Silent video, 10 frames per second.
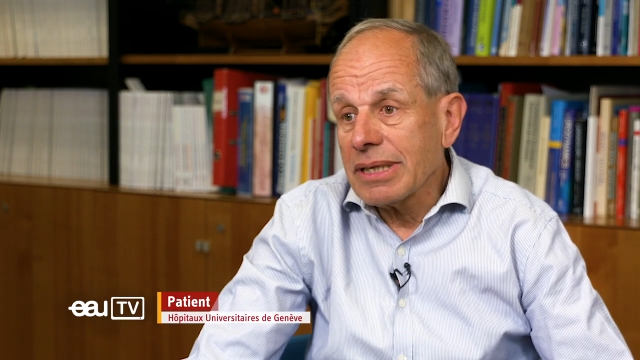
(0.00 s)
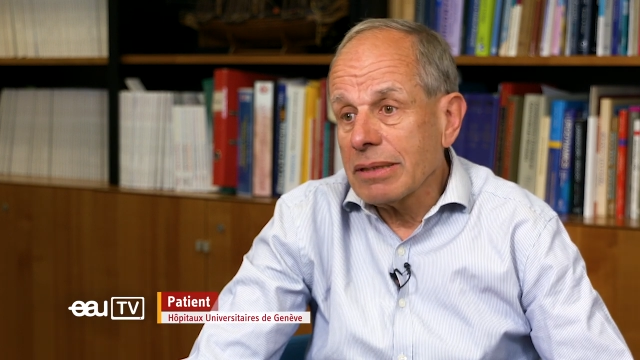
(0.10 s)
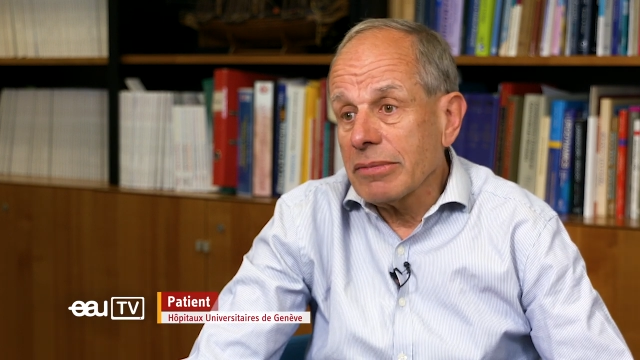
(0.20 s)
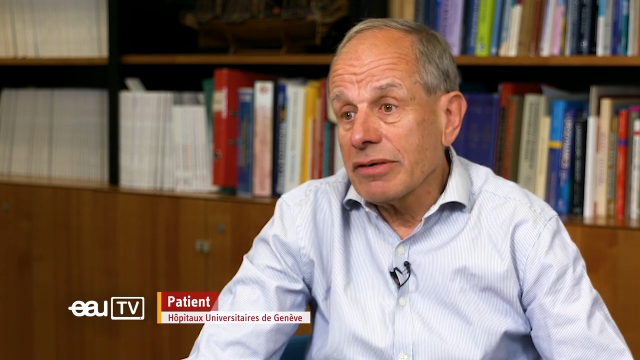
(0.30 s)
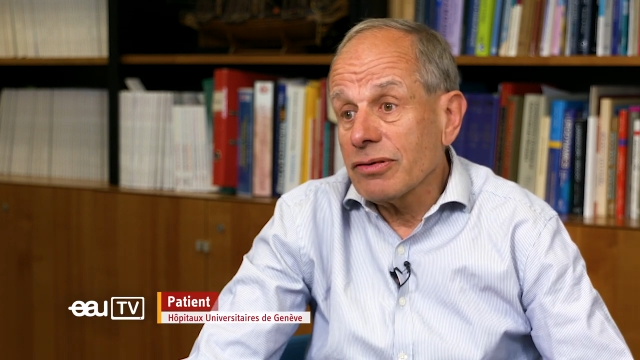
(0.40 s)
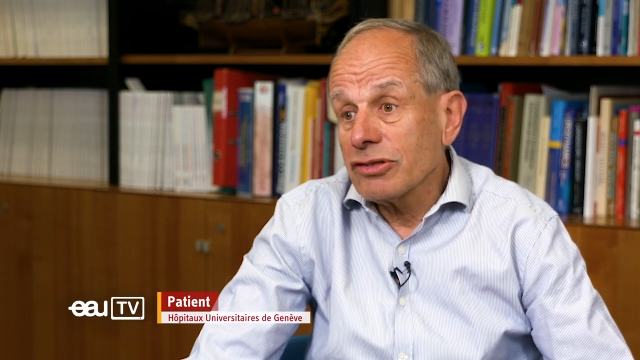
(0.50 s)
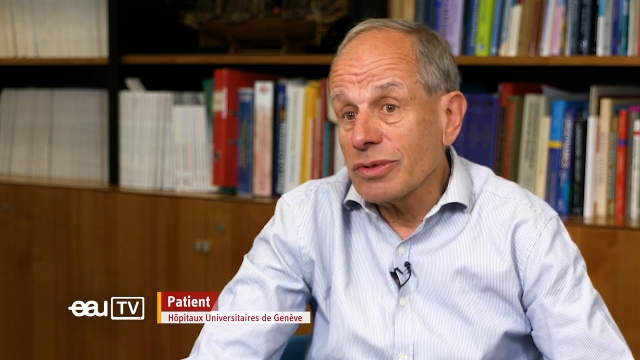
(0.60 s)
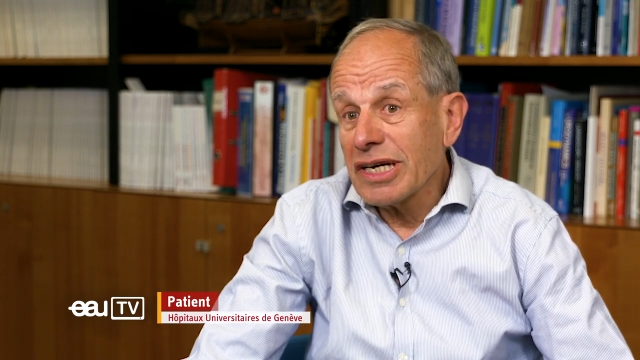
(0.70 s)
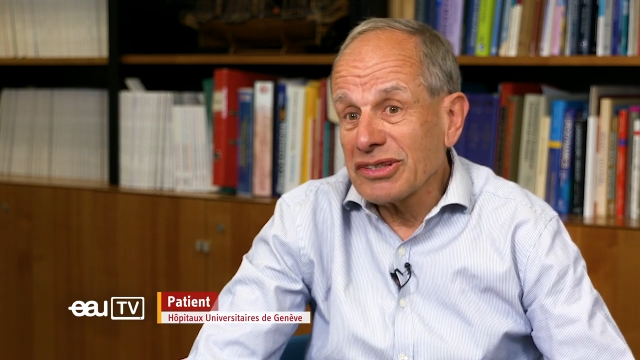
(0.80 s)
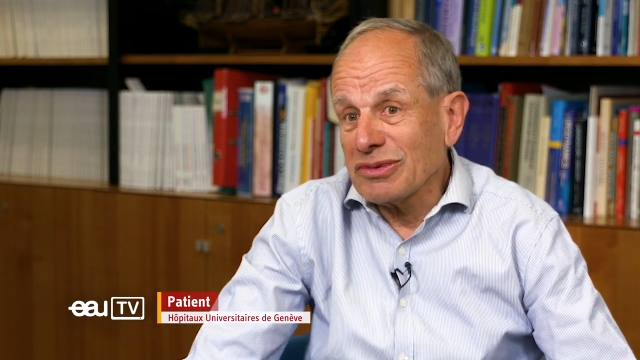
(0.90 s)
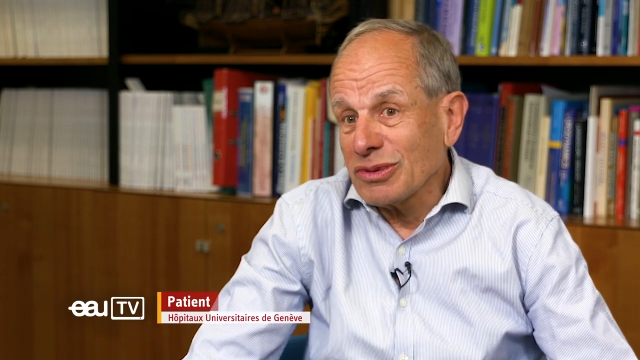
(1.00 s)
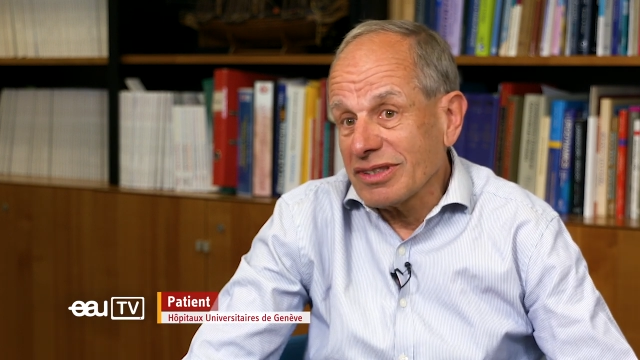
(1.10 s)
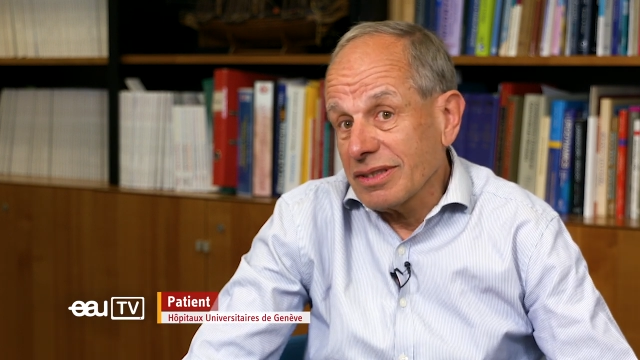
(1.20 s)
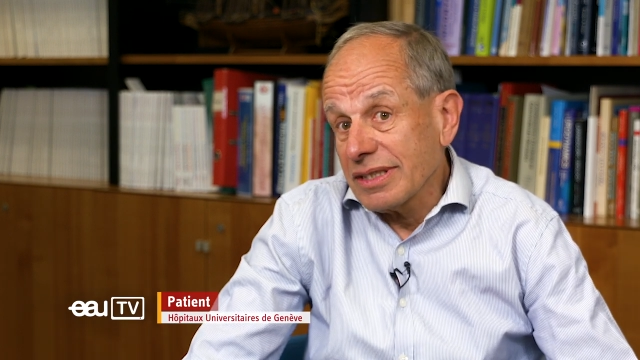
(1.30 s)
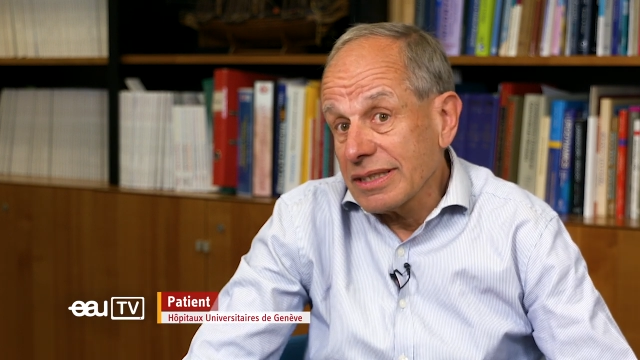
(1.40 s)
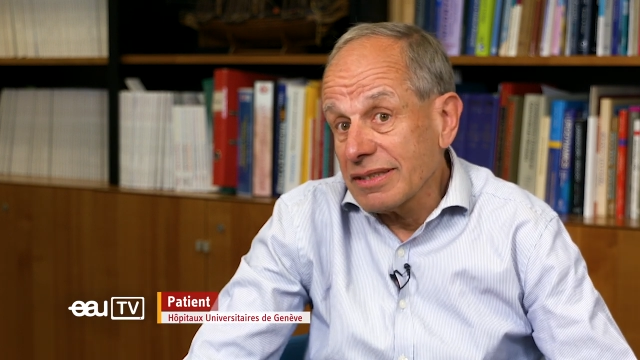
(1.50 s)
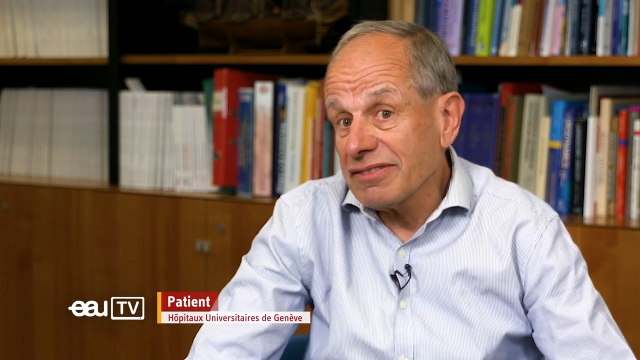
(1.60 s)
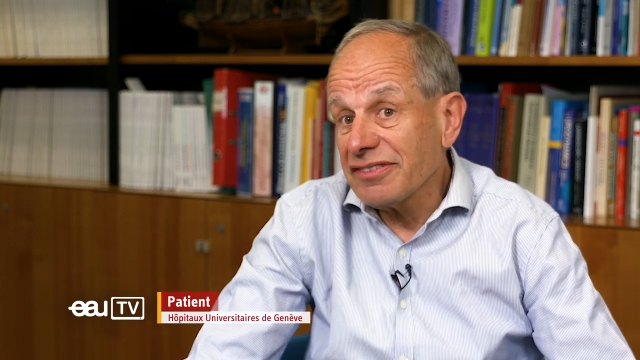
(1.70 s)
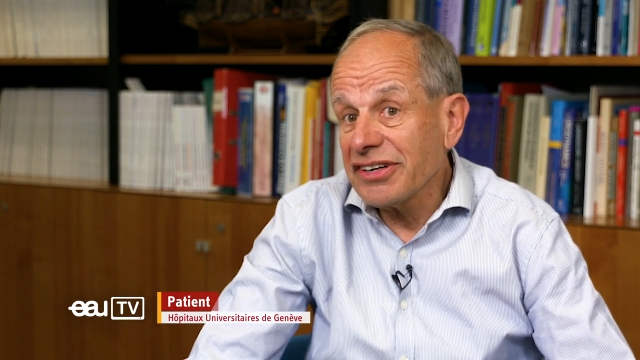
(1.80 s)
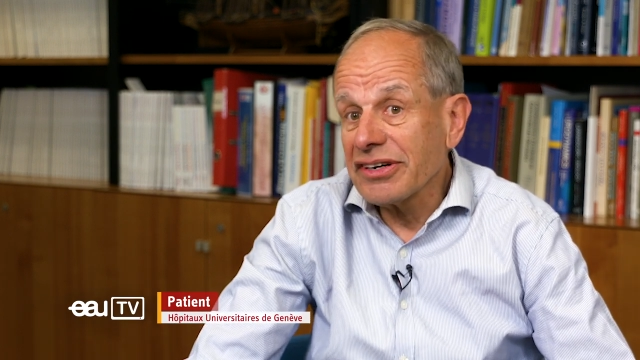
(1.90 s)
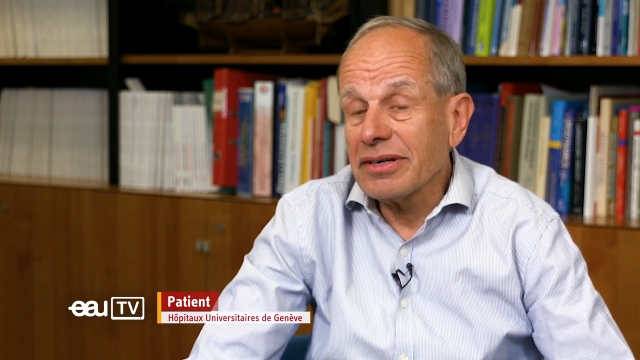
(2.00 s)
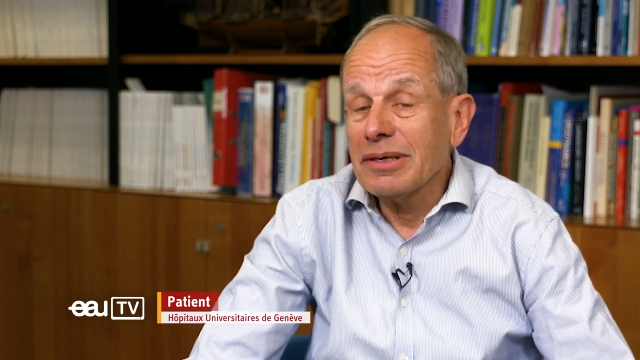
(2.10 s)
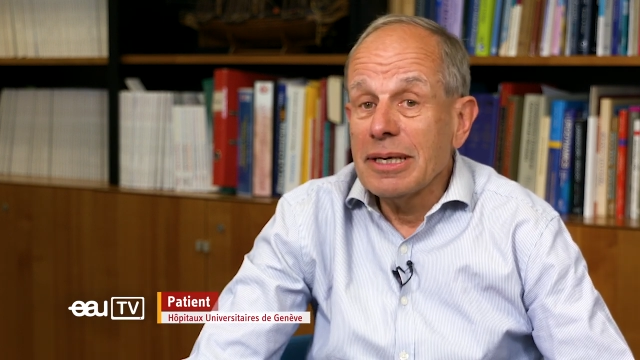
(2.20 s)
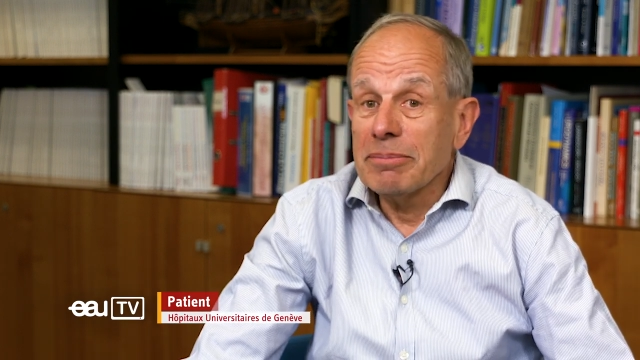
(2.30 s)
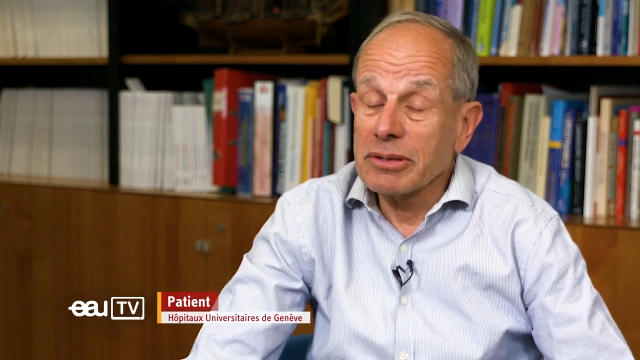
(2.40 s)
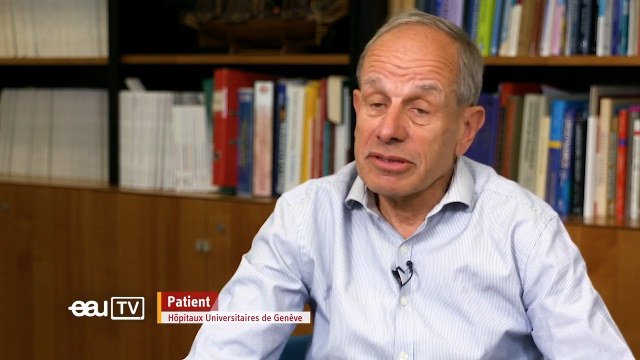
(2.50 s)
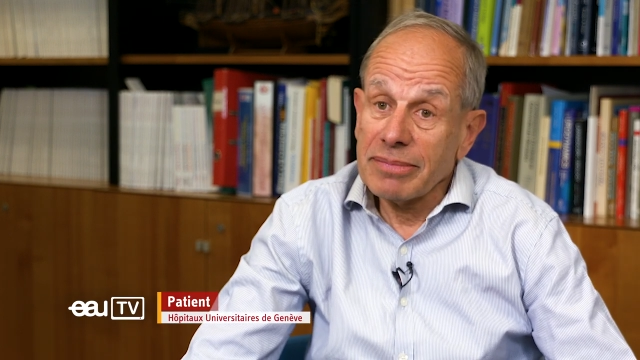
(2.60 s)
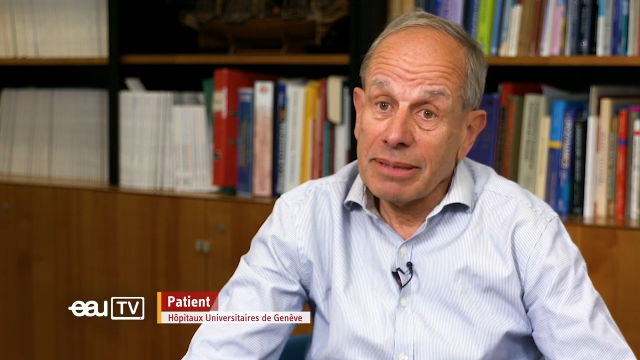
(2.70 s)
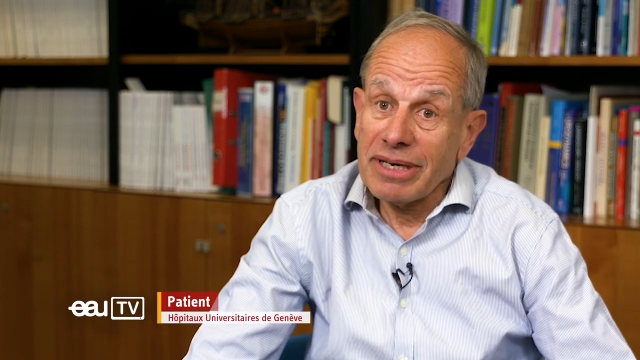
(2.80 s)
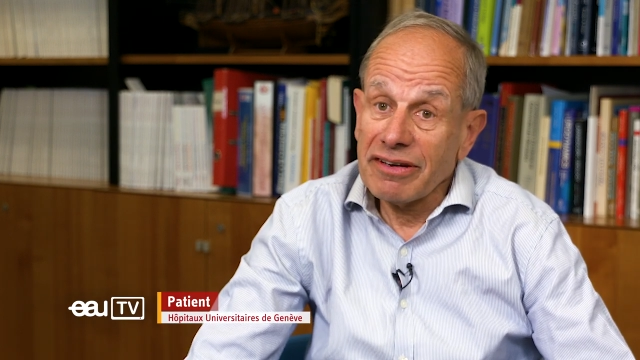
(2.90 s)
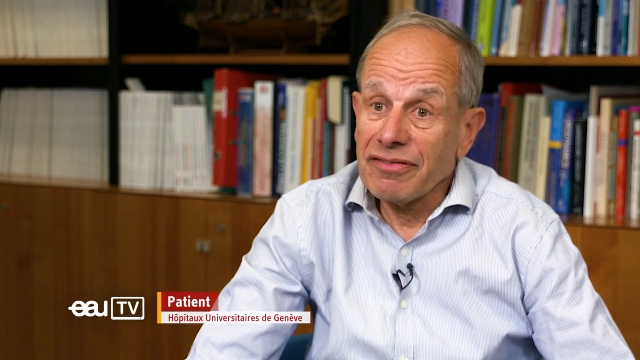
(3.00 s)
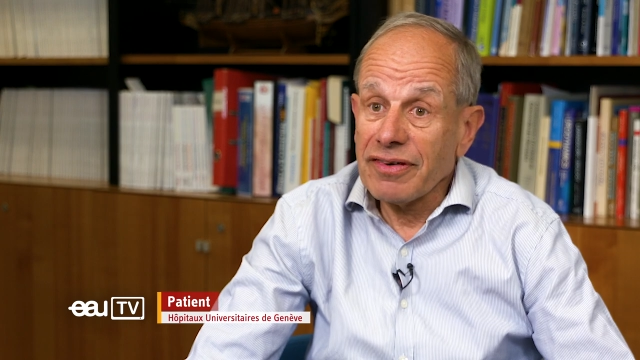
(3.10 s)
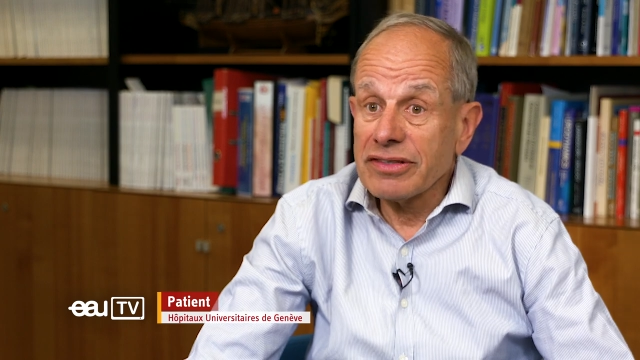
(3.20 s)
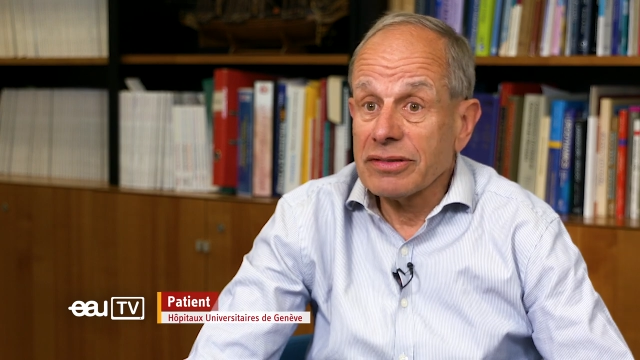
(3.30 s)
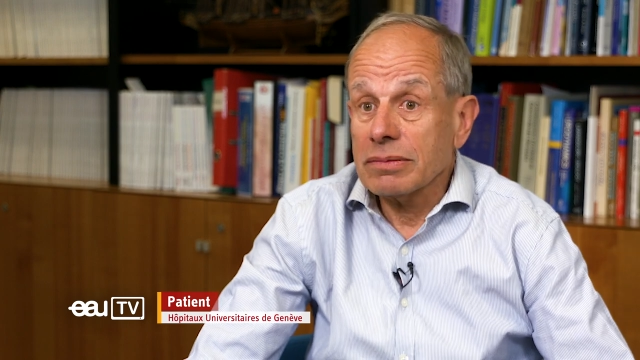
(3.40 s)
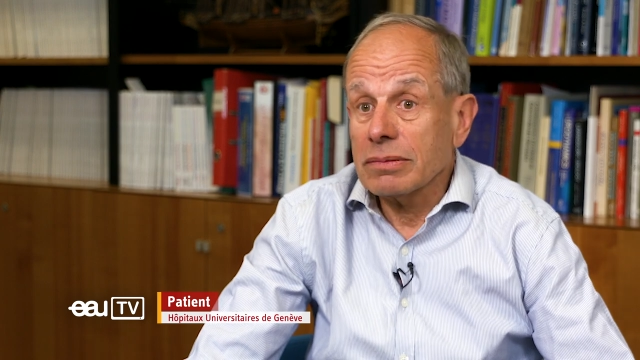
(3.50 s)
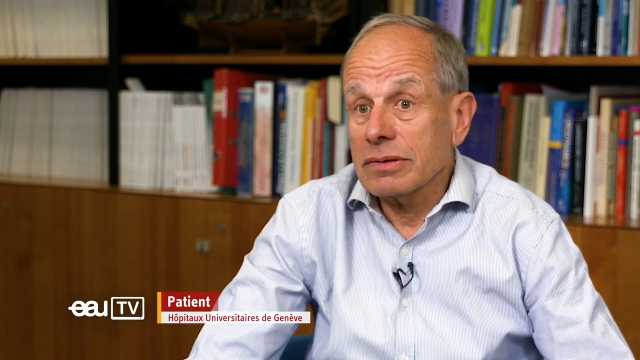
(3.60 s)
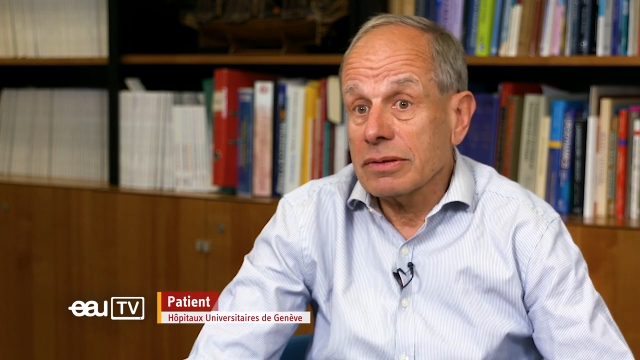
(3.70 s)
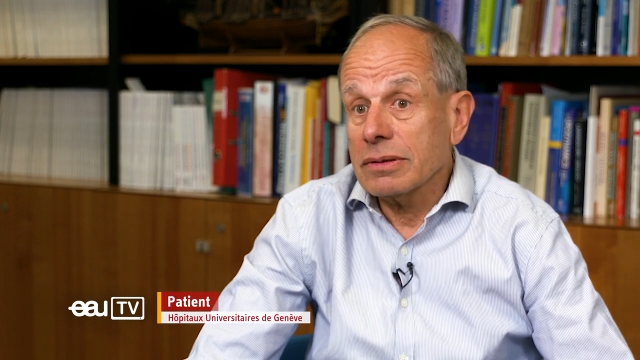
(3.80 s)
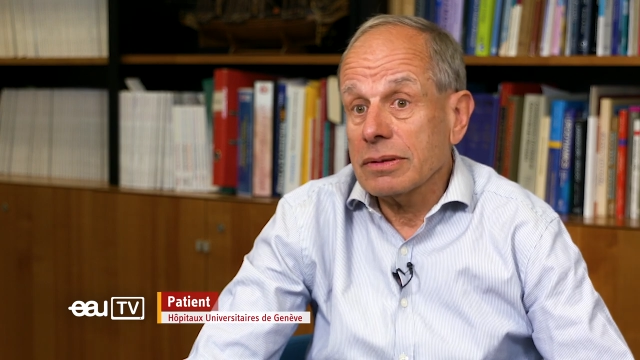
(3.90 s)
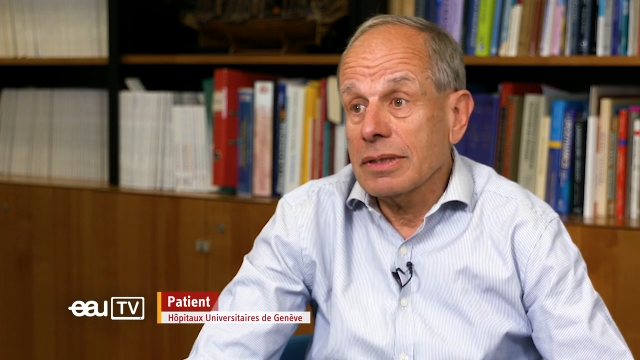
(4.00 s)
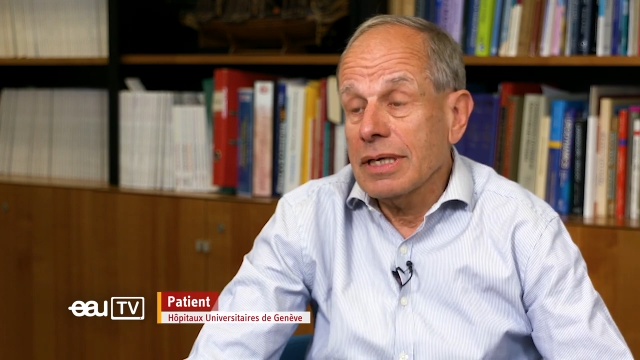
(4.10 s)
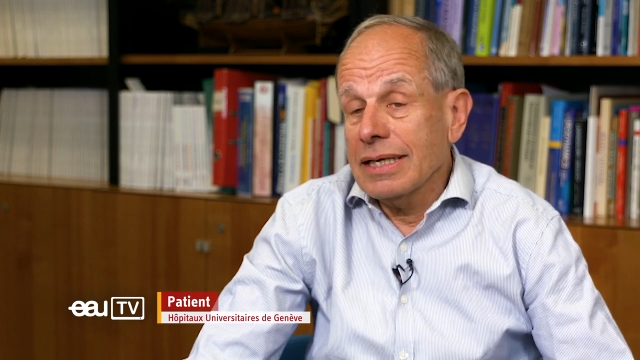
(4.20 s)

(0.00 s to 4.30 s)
my, my first reaction was a little fear because my, my father was uh,